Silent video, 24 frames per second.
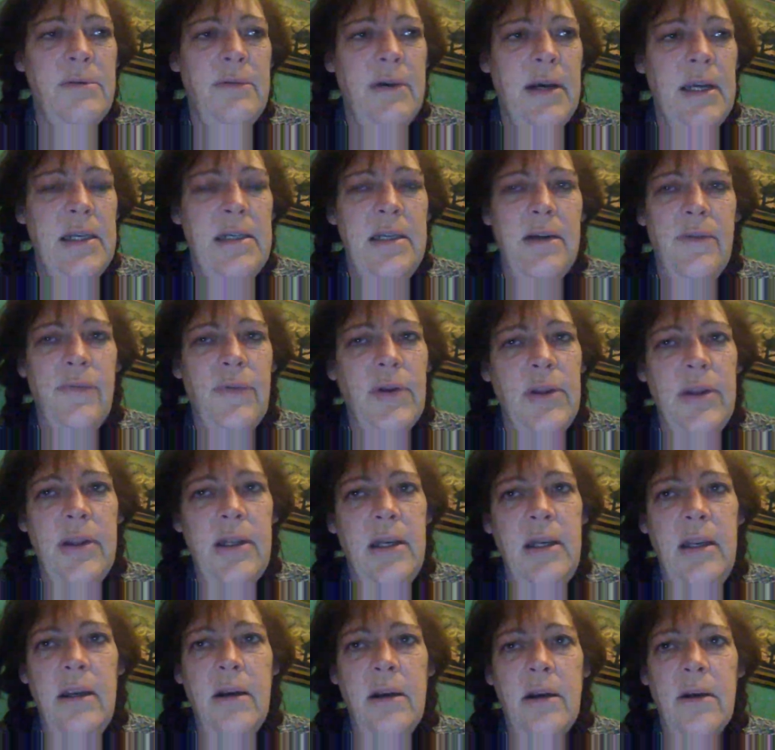very different
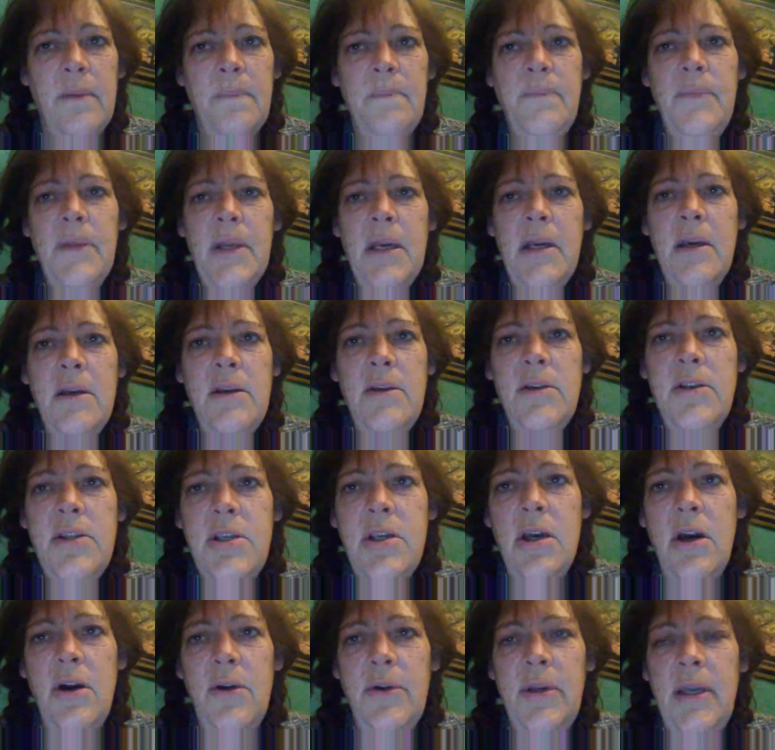than here.
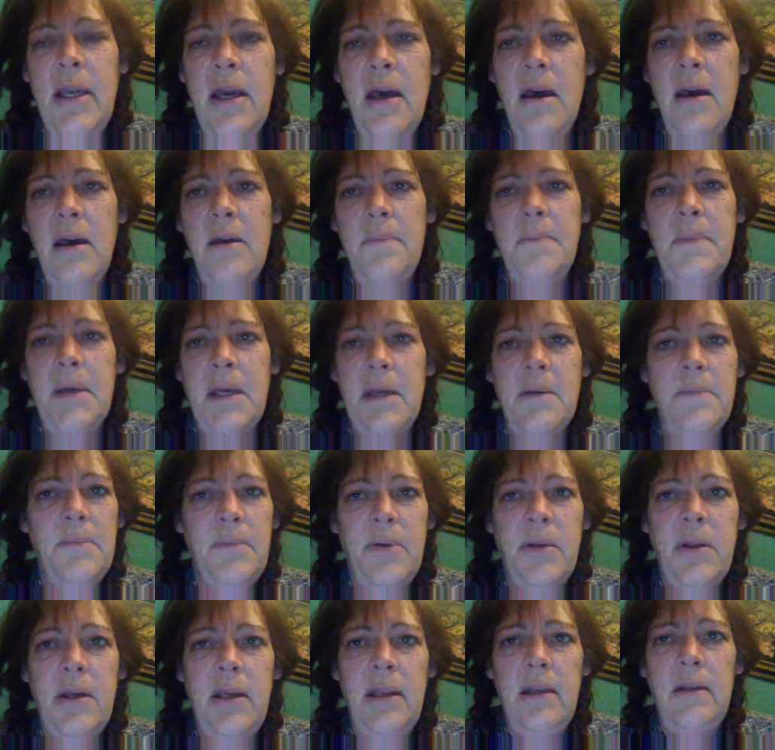So yeah, I'm a
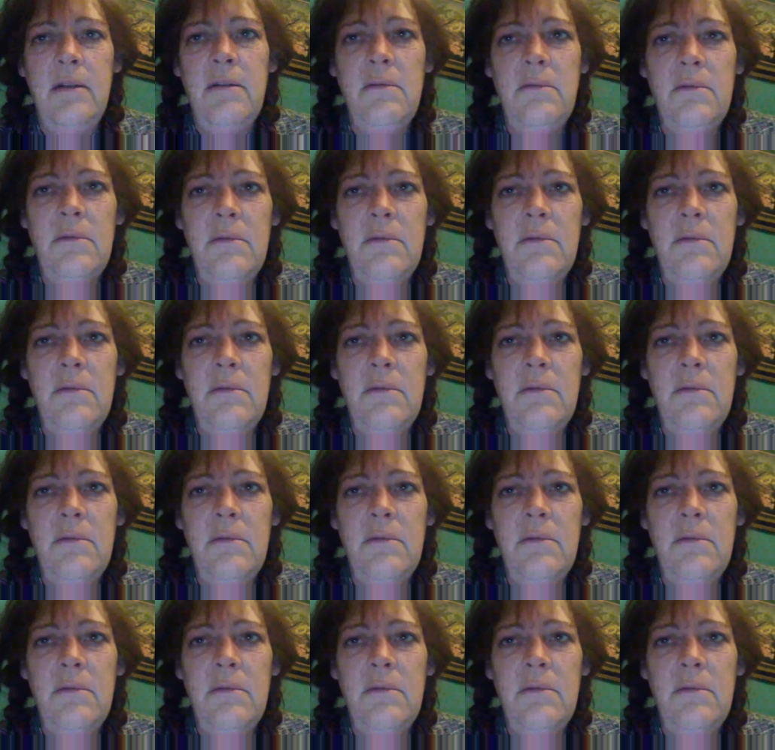complete